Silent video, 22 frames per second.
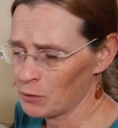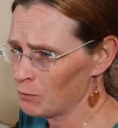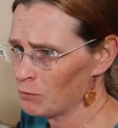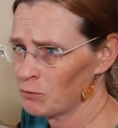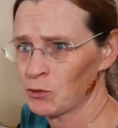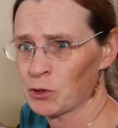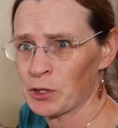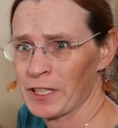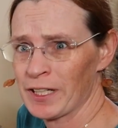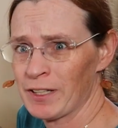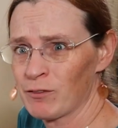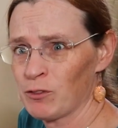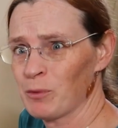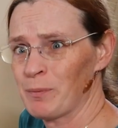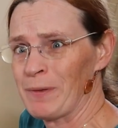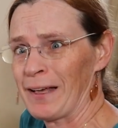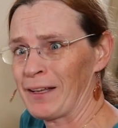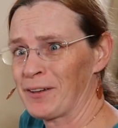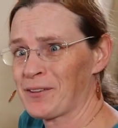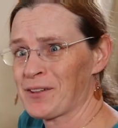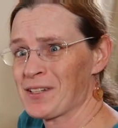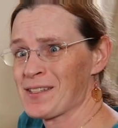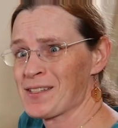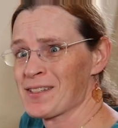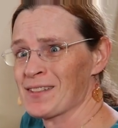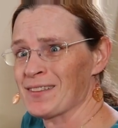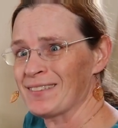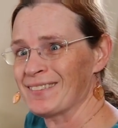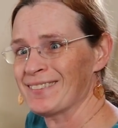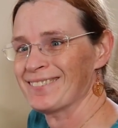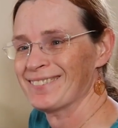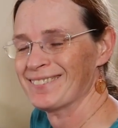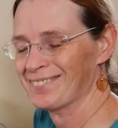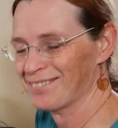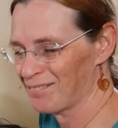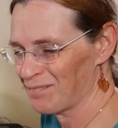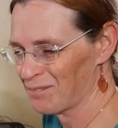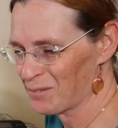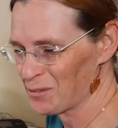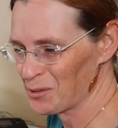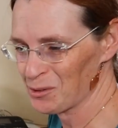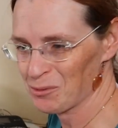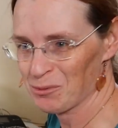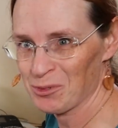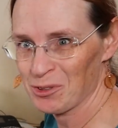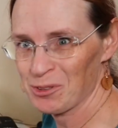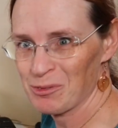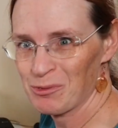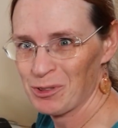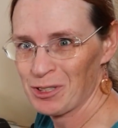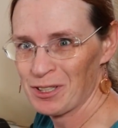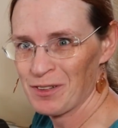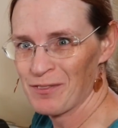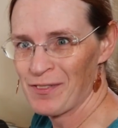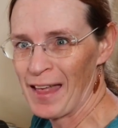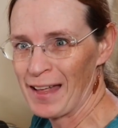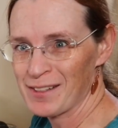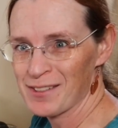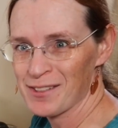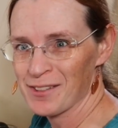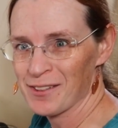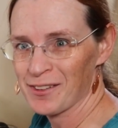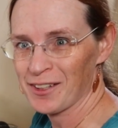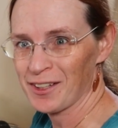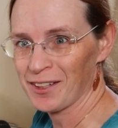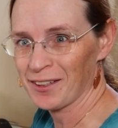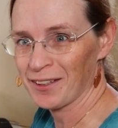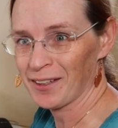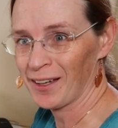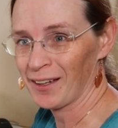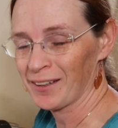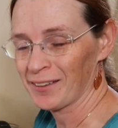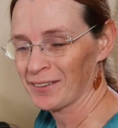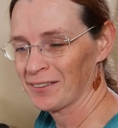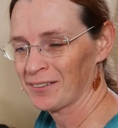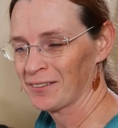48-volt batteries. We'll give that to the